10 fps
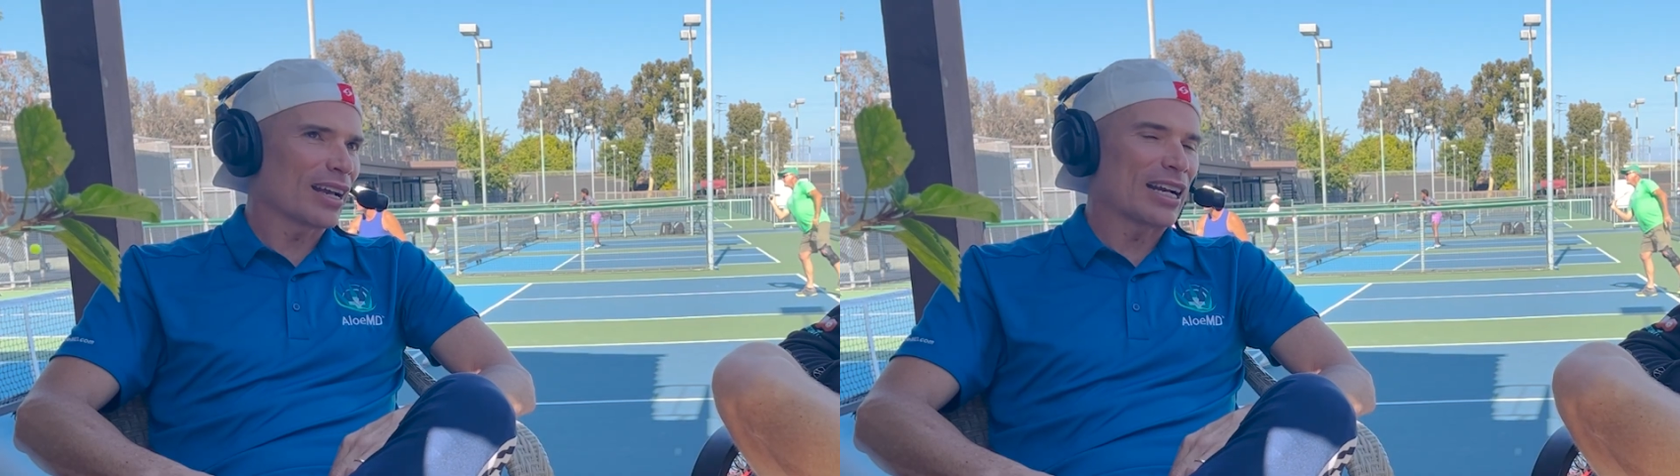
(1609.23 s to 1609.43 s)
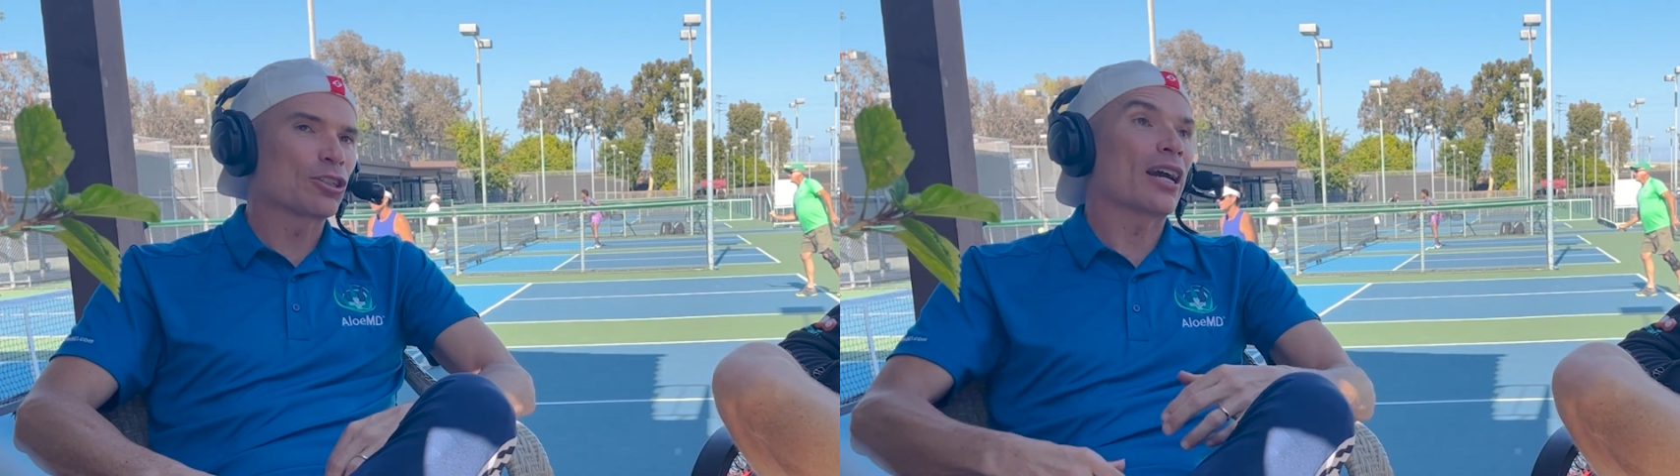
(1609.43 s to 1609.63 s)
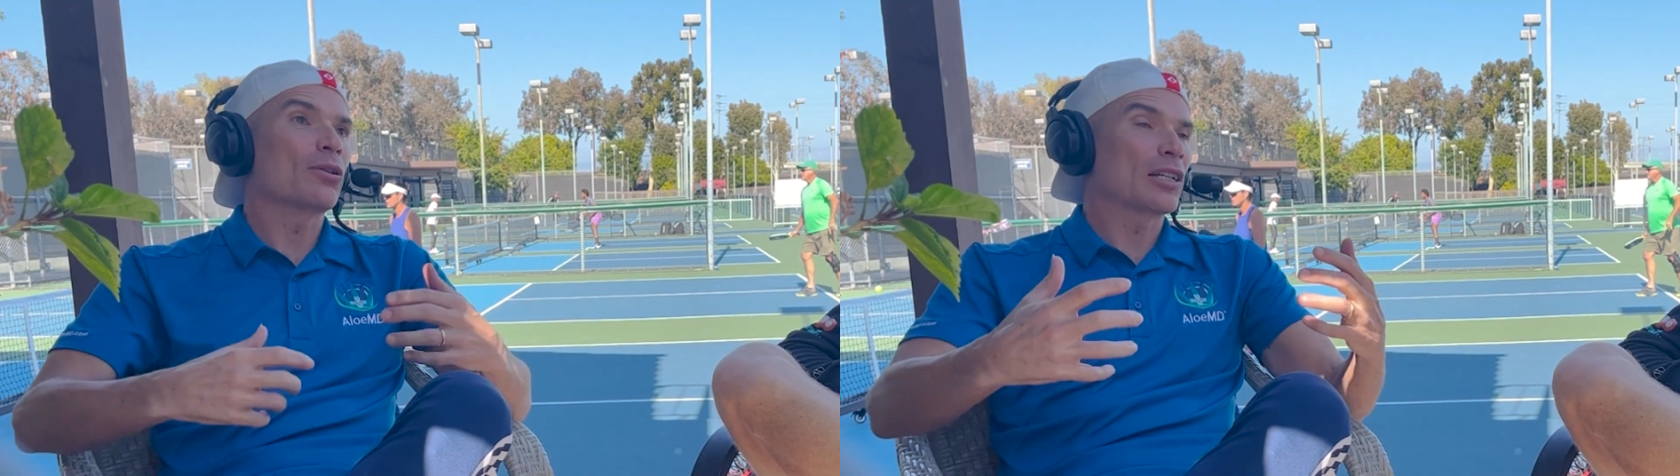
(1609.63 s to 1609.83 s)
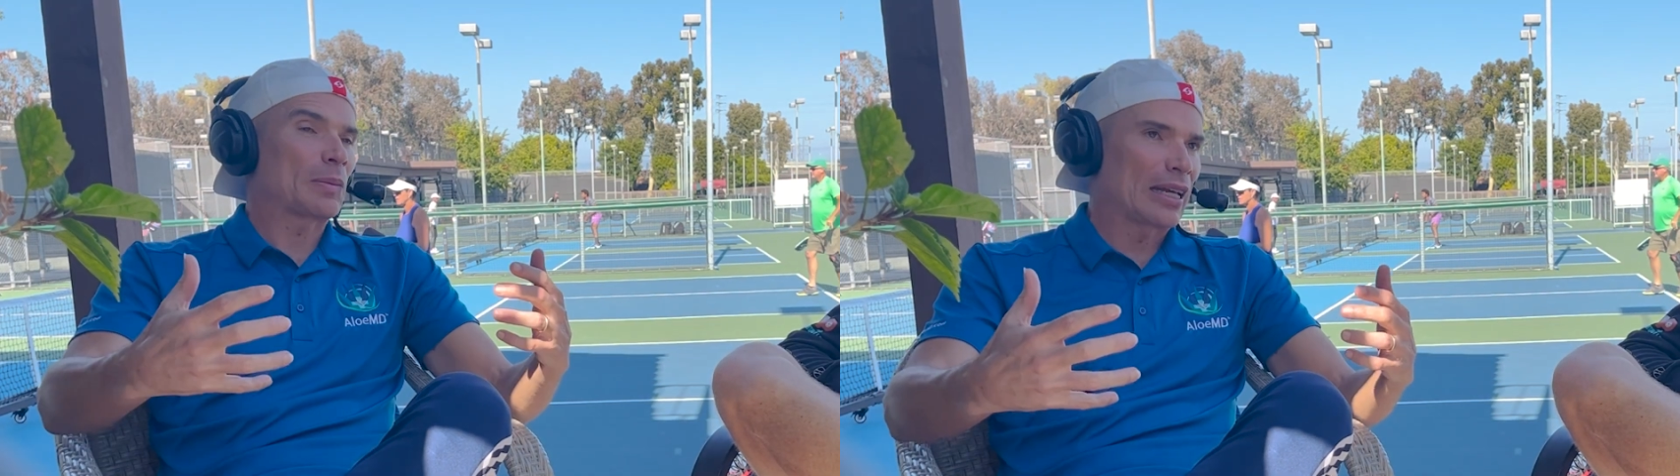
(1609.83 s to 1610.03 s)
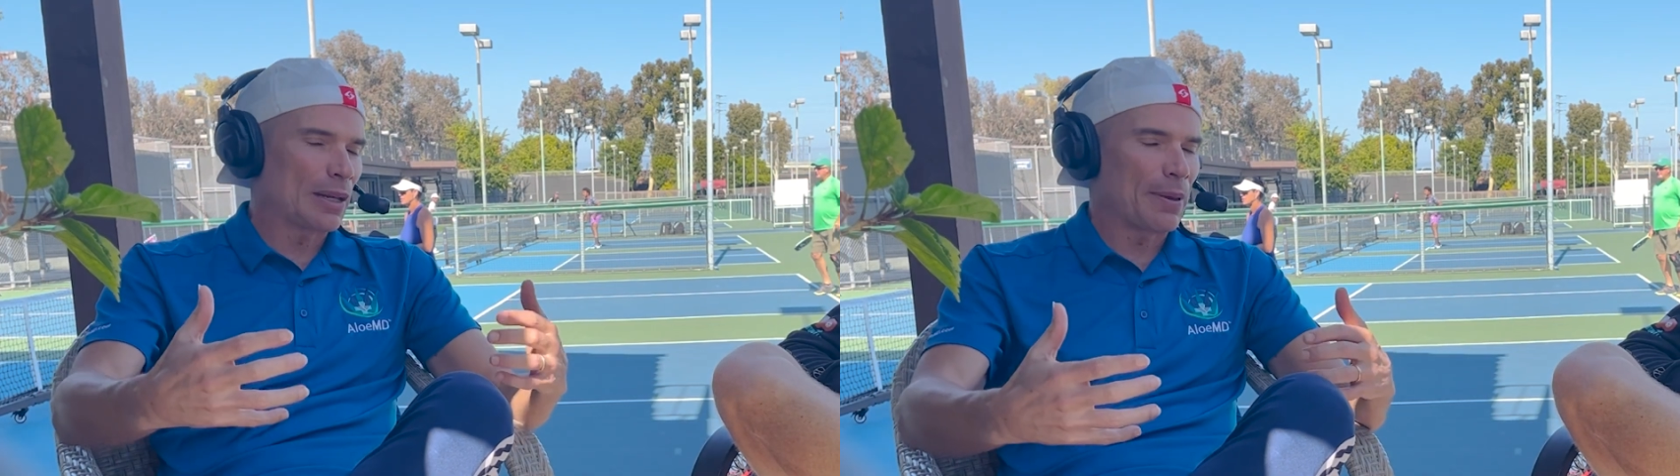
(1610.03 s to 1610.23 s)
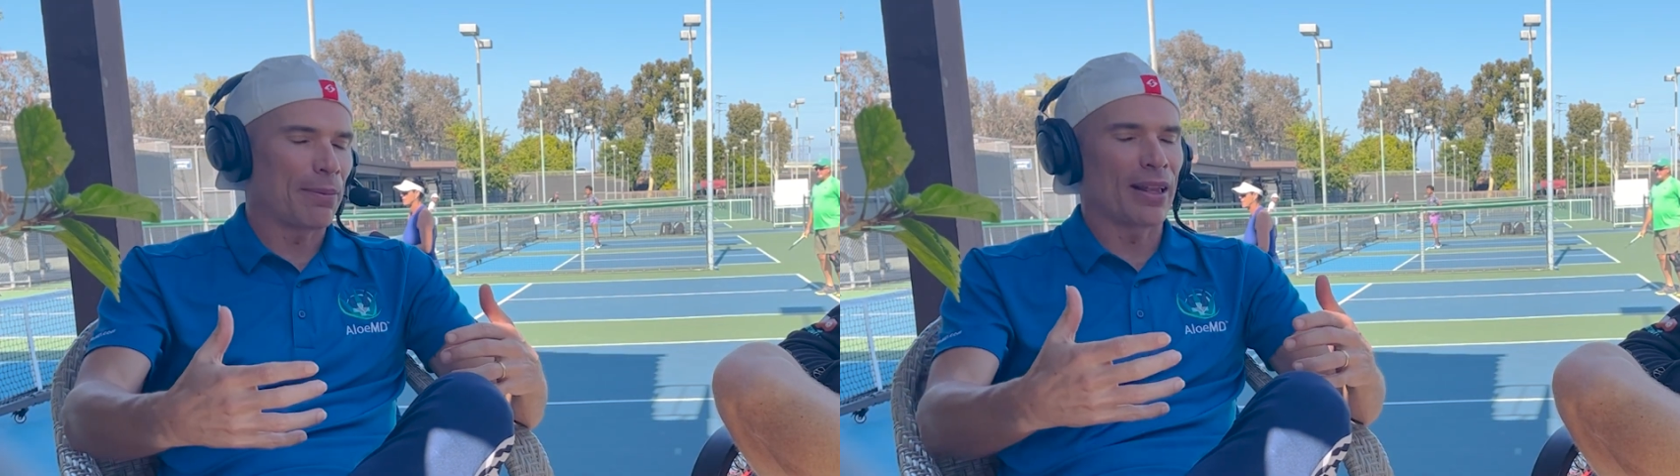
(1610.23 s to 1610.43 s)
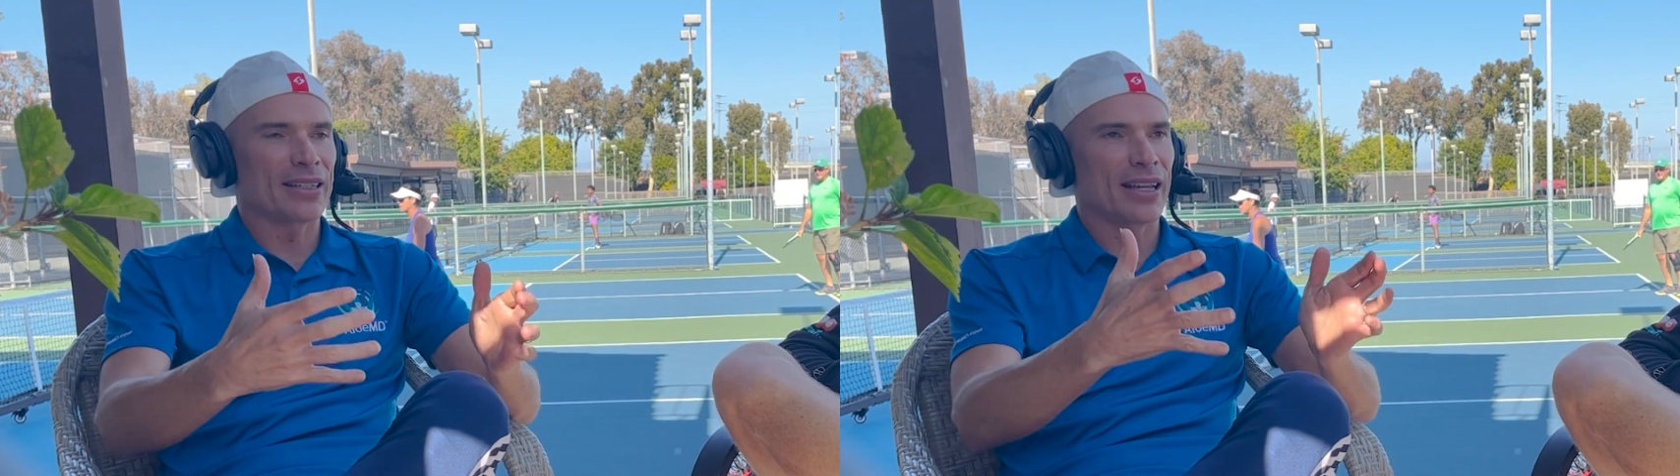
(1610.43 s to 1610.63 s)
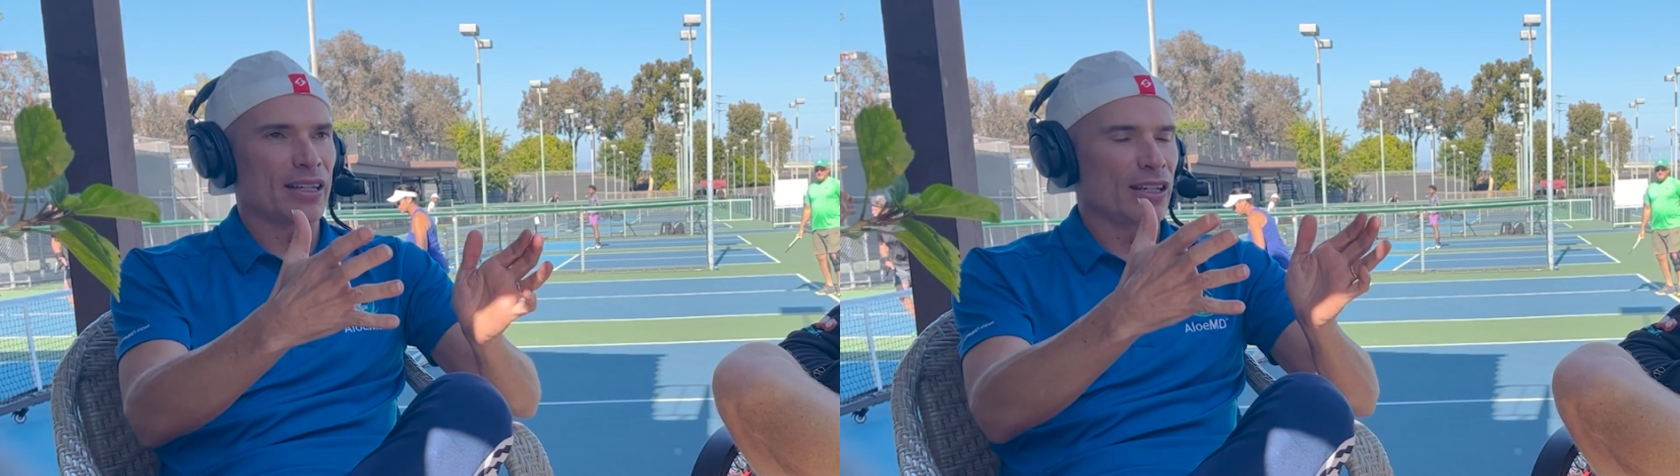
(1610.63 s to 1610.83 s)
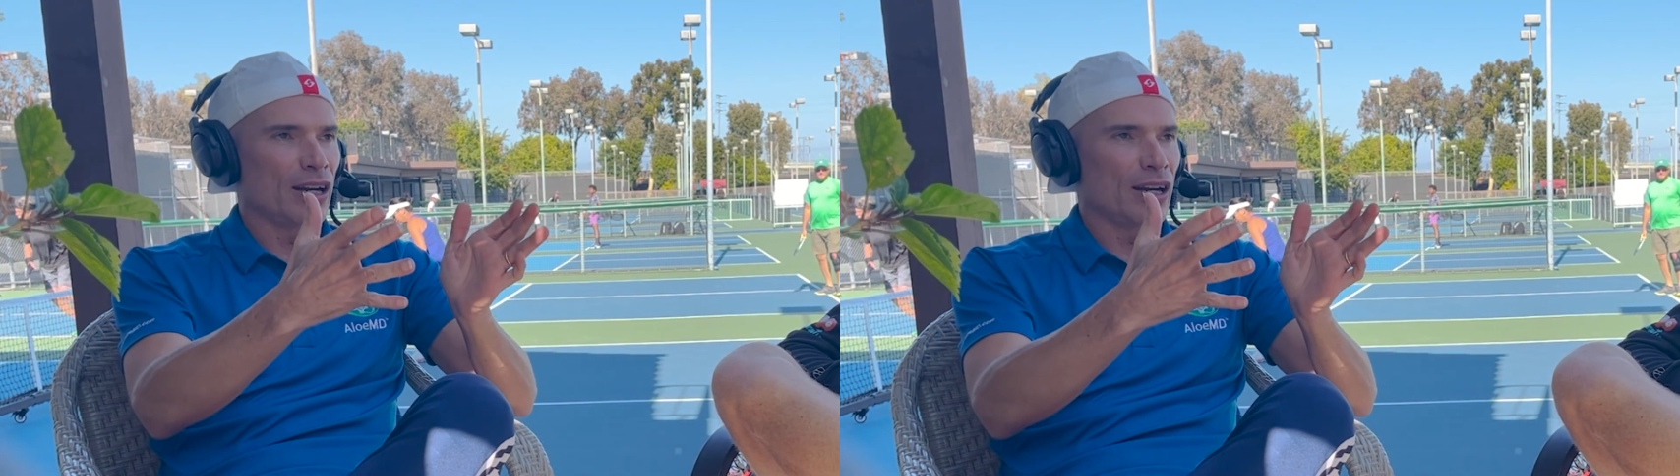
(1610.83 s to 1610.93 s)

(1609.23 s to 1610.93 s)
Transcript: I try to explain to people, I say,